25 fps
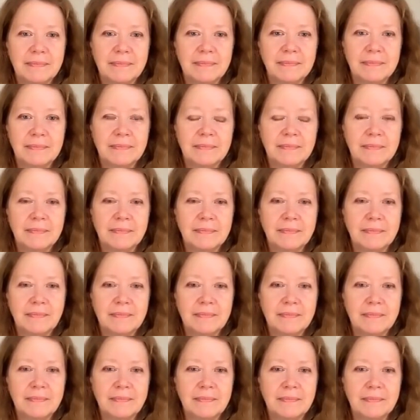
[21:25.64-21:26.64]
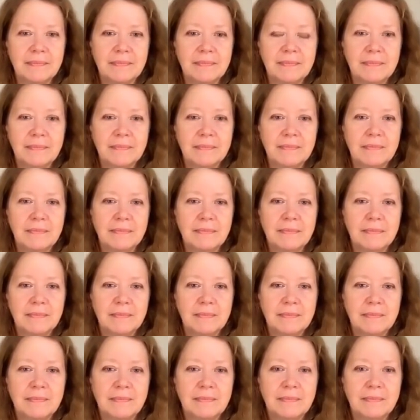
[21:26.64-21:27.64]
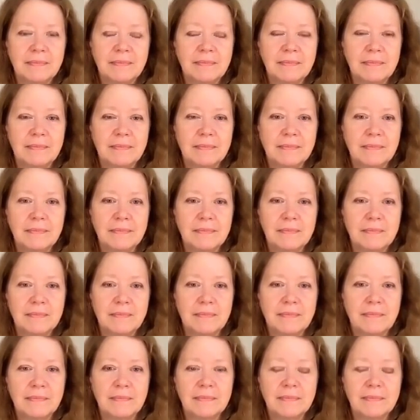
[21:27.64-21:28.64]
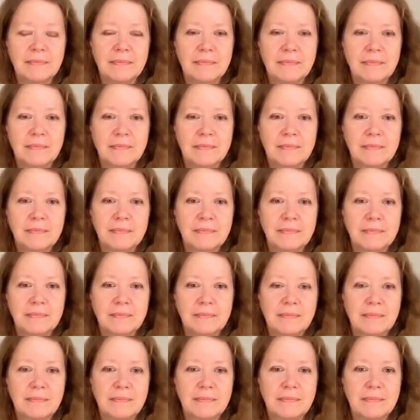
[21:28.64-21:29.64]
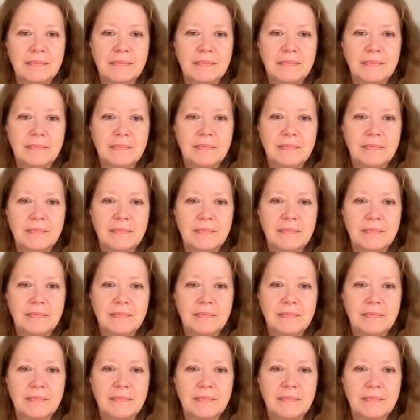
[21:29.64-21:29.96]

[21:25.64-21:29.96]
(not speaking)